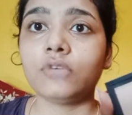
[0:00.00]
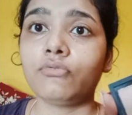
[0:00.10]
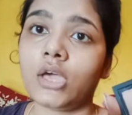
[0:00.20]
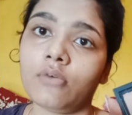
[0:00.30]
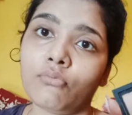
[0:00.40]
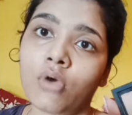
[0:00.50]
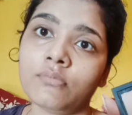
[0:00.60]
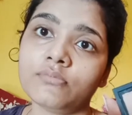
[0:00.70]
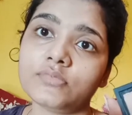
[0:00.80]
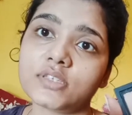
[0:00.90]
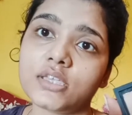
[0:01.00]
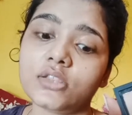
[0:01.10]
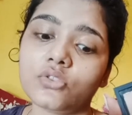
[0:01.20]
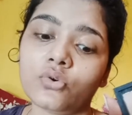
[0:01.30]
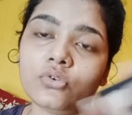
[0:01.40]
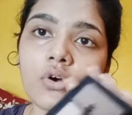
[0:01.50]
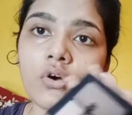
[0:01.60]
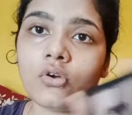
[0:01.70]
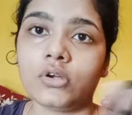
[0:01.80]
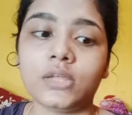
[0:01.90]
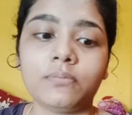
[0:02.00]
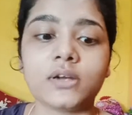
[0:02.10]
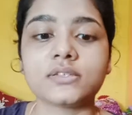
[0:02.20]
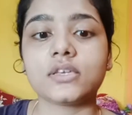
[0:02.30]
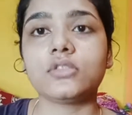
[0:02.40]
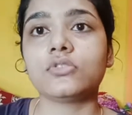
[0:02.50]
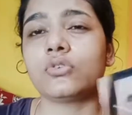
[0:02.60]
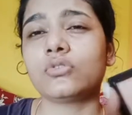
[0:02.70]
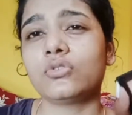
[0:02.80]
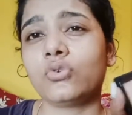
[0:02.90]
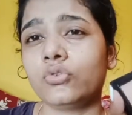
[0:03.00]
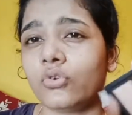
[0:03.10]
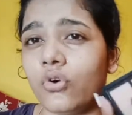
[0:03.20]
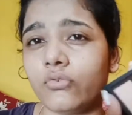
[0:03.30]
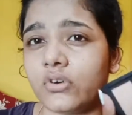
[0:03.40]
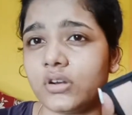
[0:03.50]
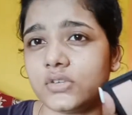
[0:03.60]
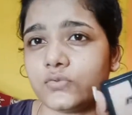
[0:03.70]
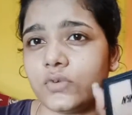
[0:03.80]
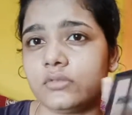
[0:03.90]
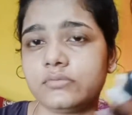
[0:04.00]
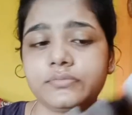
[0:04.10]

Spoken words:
If you have warm skin tone or deeper skin tone, don't go for this one.